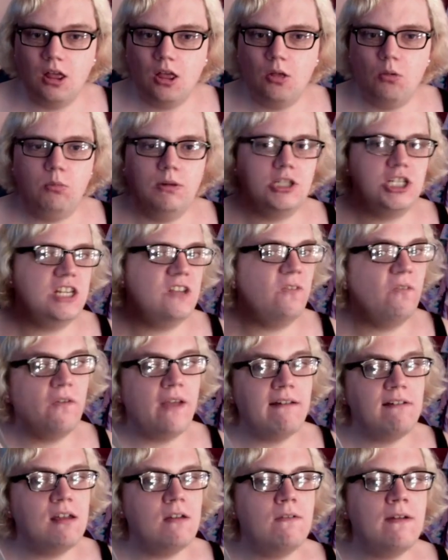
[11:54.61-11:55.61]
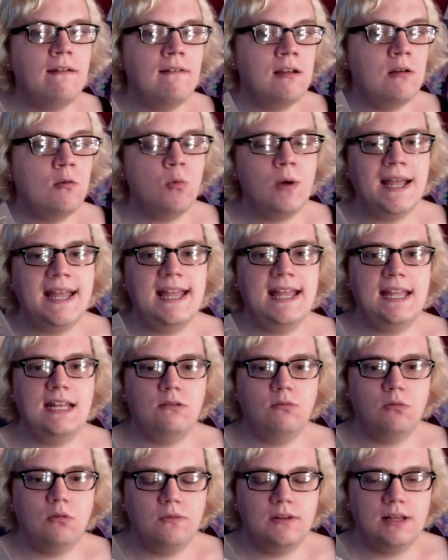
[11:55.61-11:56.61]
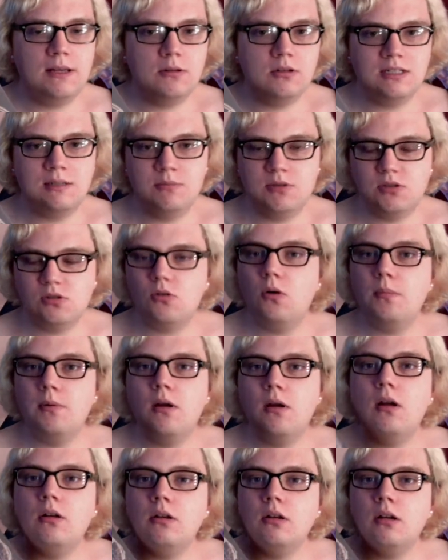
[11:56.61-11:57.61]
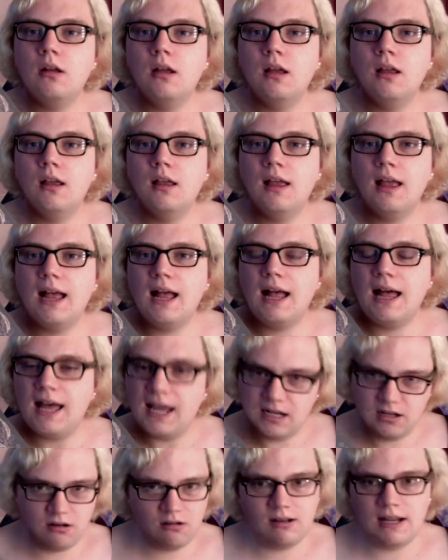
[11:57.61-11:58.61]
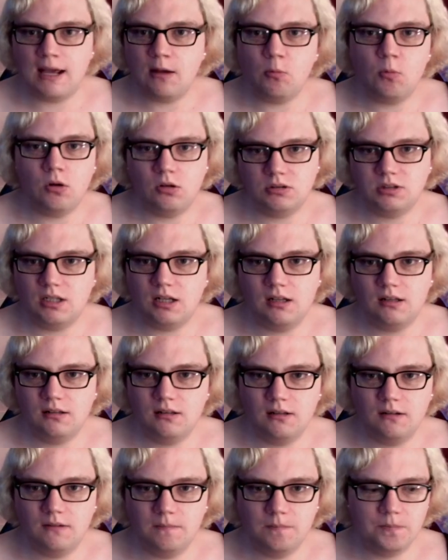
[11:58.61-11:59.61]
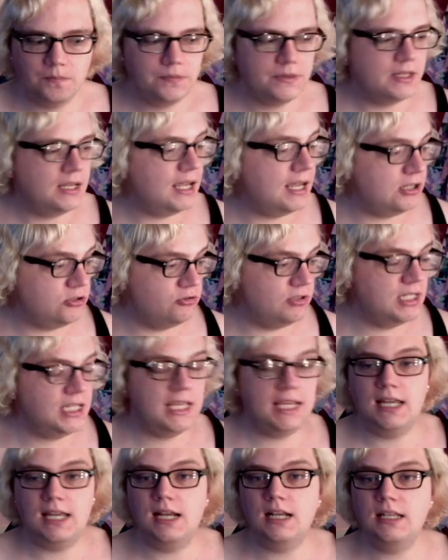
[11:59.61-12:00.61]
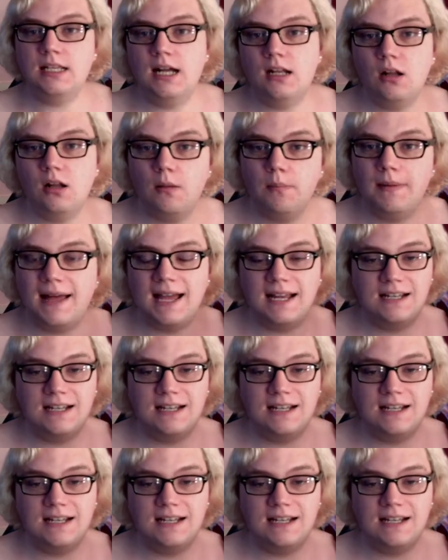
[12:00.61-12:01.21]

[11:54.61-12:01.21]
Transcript: which is very, very weird roughly, because I'm a Scorpion. I don't like water. I drink it and that lot, but I